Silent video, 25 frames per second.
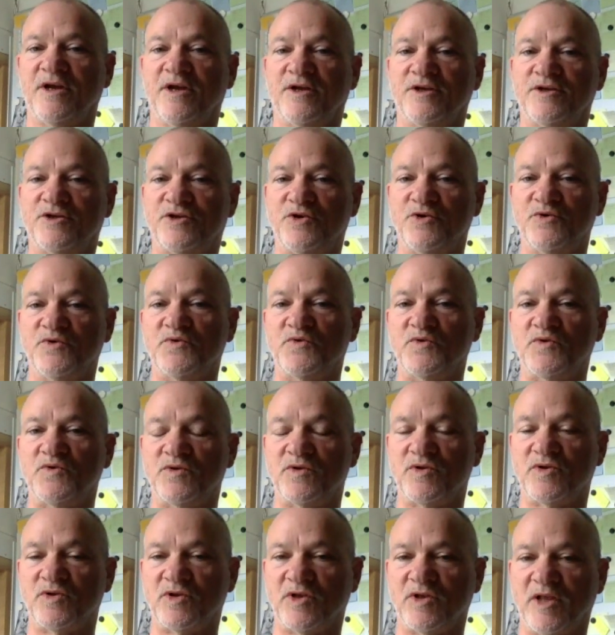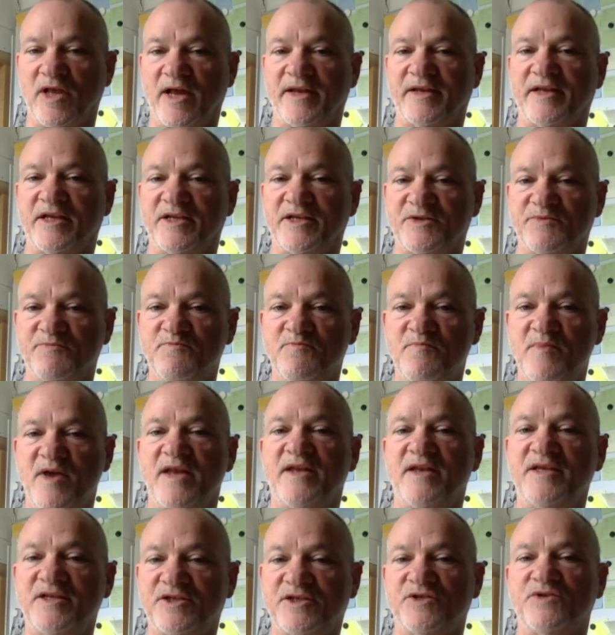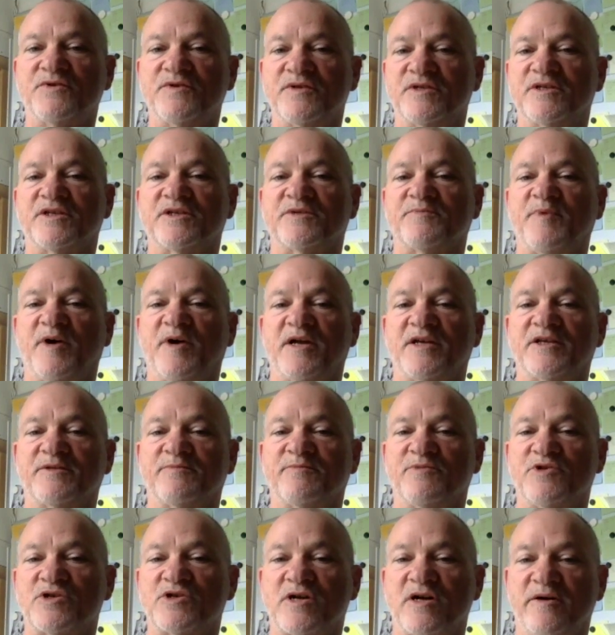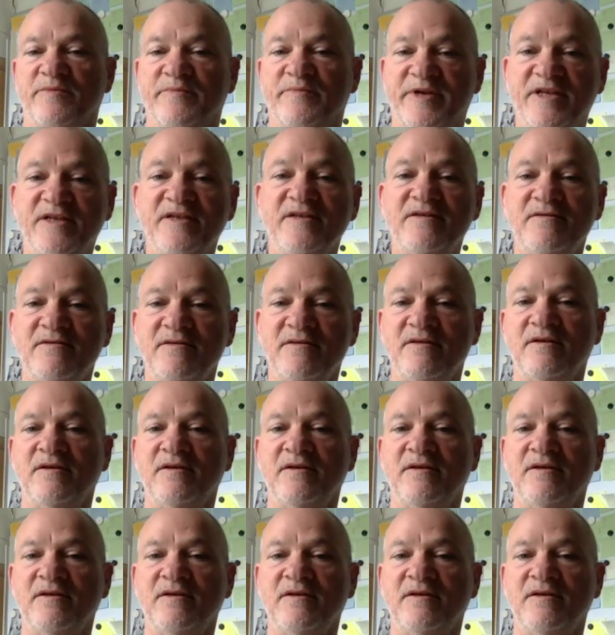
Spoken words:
to let as many students as possible come in